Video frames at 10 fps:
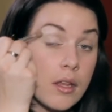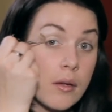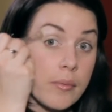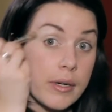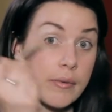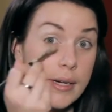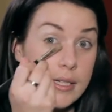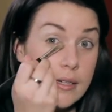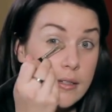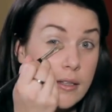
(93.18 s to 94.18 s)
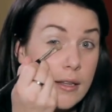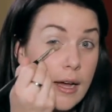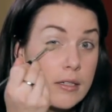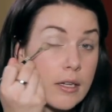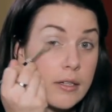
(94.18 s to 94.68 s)
bring it right down to the
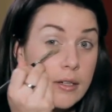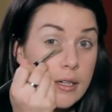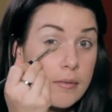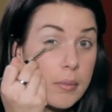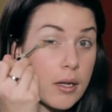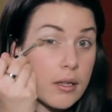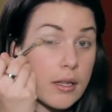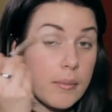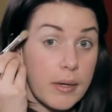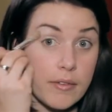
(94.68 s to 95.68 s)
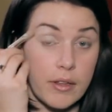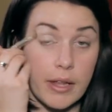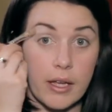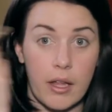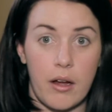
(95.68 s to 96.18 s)
lash line. You can even put a little bit of the
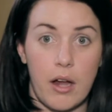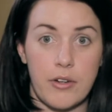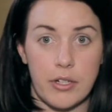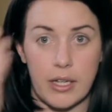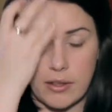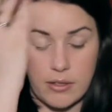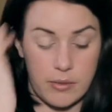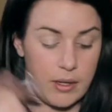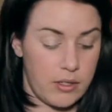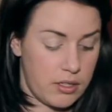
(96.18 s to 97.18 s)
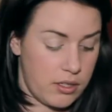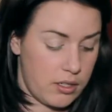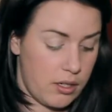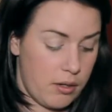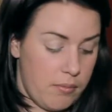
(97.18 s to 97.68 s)
light color underneath as well, just
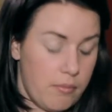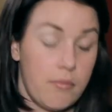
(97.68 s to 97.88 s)
to